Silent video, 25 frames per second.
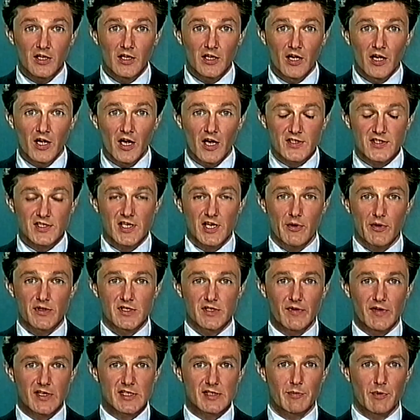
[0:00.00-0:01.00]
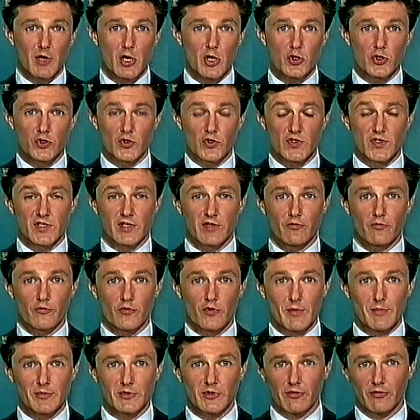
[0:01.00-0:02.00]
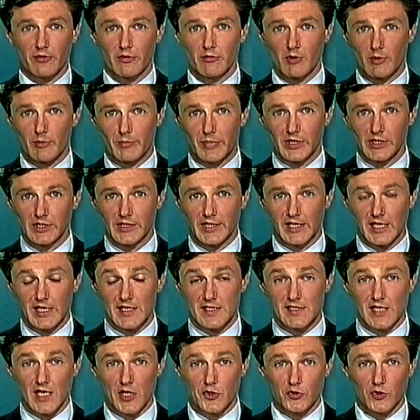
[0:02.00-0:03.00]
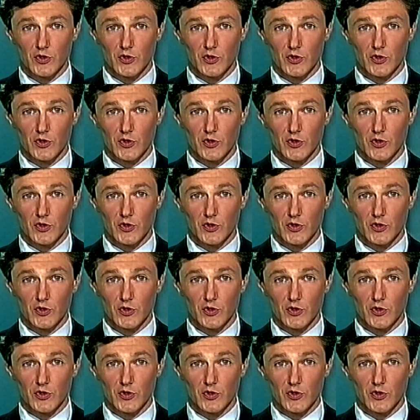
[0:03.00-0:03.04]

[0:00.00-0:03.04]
A series of explosions have ripped through a building in central